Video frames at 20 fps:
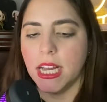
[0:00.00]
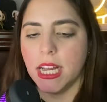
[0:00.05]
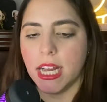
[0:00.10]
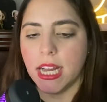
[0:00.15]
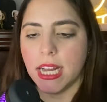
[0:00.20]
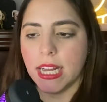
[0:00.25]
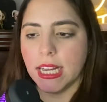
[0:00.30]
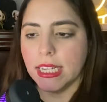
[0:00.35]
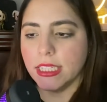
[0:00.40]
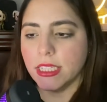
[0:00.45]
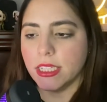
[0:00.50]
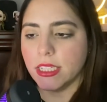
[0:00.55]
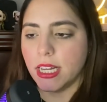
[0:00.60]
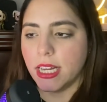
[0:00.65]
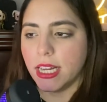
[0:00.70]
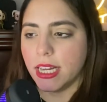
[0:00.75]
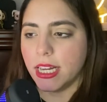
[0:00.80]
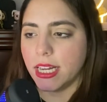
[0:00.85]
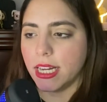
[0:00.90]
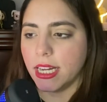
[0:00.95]
and
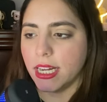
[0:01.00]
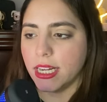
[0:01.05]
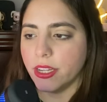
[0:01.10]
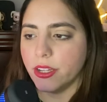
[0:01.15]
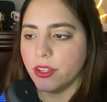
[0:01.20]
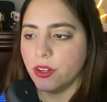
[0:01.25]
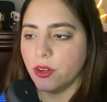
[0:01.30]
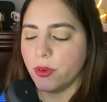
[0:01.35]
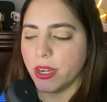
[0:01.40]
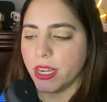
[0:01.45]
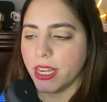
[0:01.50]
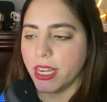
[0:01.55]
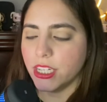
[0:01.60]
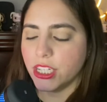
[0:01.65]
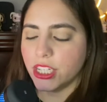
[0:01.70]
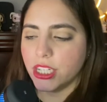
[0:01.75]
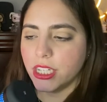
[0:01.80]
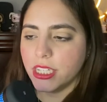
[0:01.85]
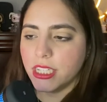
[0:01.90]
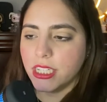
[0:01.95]
uh, you know again
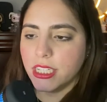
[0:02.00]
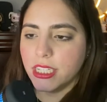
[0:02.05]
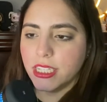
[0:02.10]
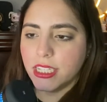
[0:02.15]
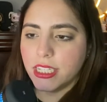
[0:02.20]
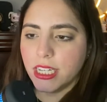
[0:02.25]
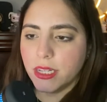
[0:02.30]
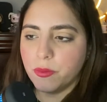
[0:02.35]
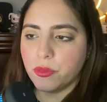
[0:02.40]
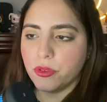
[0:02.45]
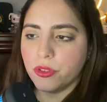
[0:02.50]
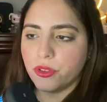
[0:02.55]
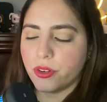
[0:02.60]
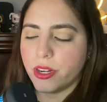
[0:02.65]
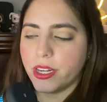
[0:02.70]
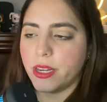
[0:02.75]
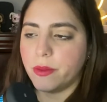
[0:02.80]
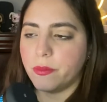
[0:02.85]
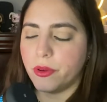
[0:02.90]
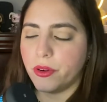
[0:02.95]
she did
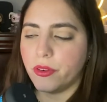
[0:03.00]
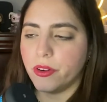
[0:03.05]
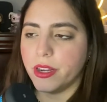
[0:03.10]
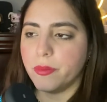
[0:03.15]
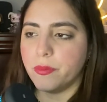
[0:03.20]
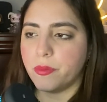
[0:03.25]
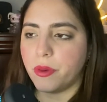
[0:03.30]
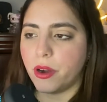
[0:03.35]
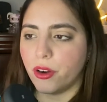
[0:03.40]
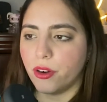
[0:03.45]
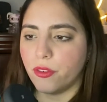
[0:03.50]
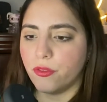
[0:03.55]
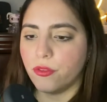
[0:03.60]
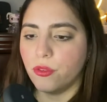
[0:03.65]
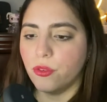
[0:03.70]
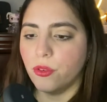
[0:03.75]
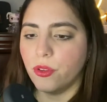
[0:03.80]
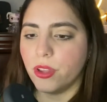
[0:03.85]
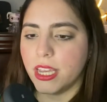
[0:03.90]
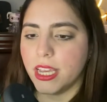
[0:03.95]
portray a very
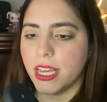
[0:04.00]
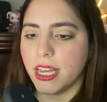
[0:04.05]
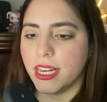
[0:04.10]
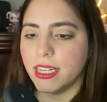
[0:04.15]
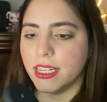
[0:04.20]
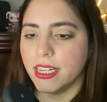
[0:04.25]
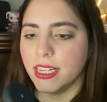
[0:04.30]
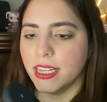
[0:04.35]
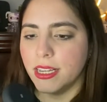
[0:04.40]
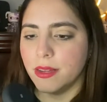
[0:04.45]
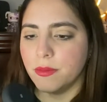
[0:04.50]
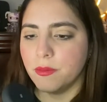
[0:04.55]
powerful yet